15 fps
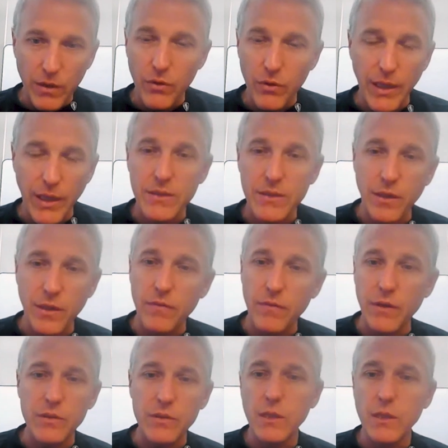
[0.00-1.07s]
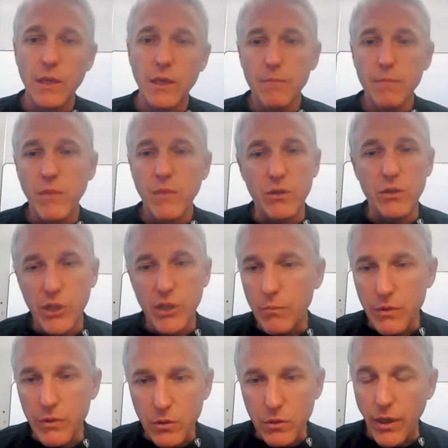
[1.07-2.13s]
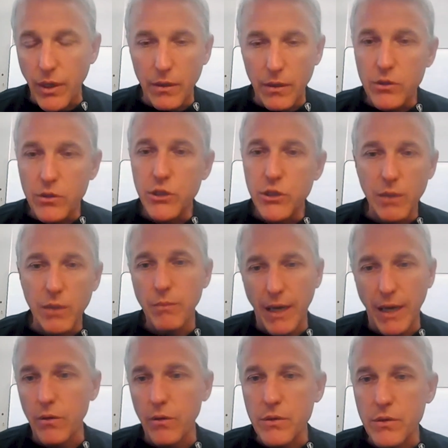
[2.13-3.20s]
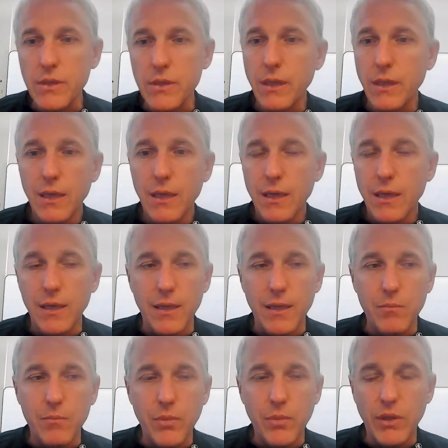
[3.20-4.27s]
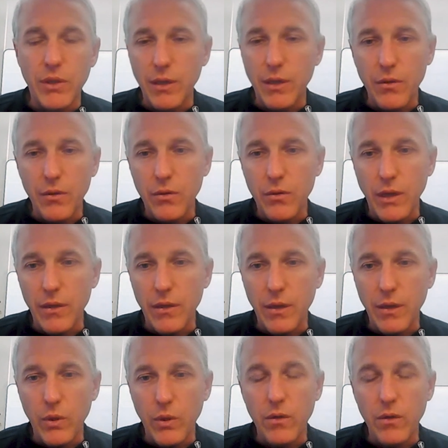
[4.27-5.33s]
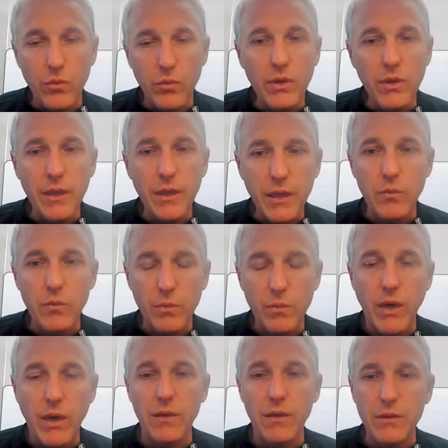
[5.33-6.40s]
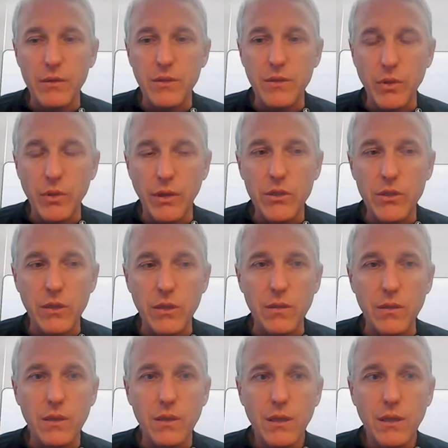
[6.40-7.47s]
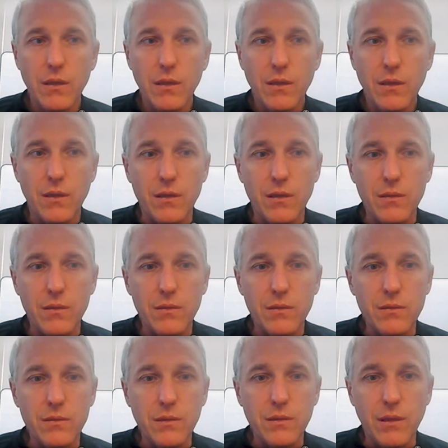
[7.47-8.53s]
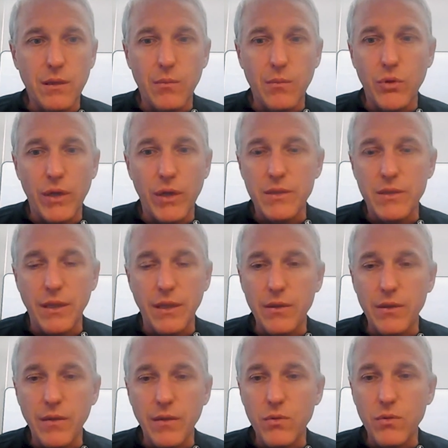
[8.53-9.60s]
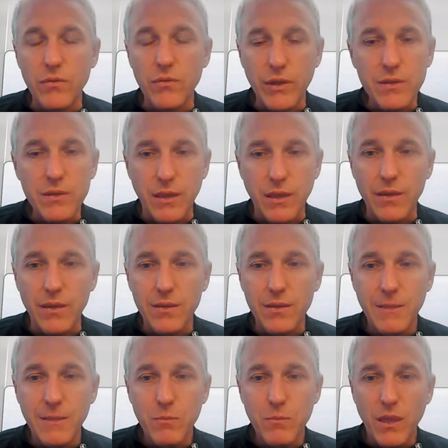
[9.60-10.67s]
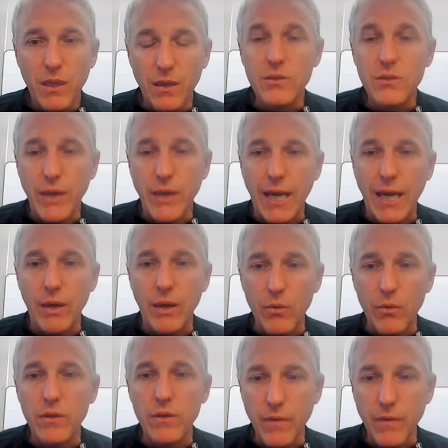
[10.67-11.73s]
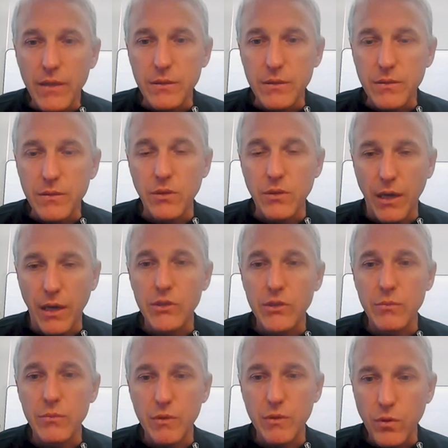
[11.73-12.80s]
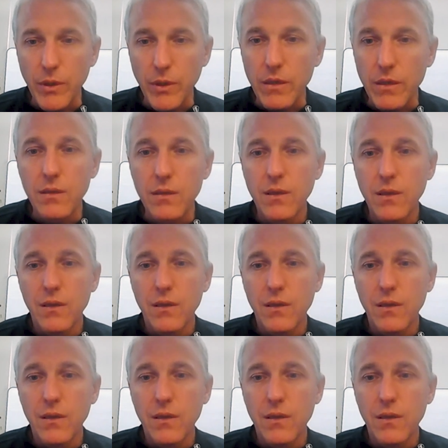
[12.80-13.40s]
whatever that stuff is. And cheap is great. Cheap matters. But the other thing that we can really get with modeling and simulation is an unprecedented level of insight into how our devices are actually performing,